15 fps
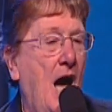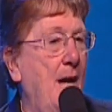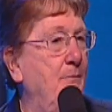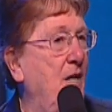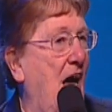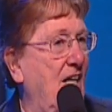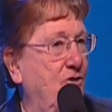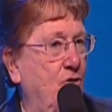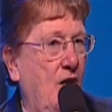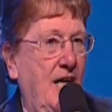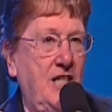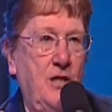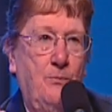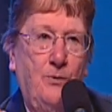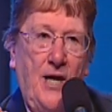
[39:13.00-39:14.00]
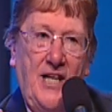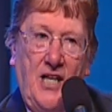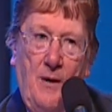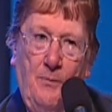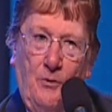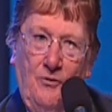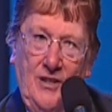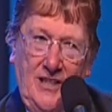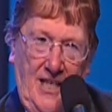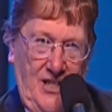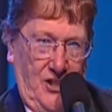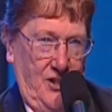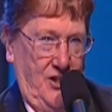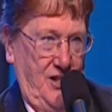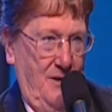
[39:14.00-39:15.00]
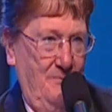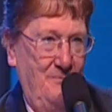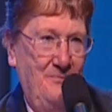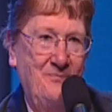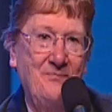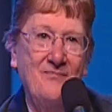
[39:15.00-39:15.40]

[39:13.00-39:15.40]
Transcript: I'm not trying to break up a relationship.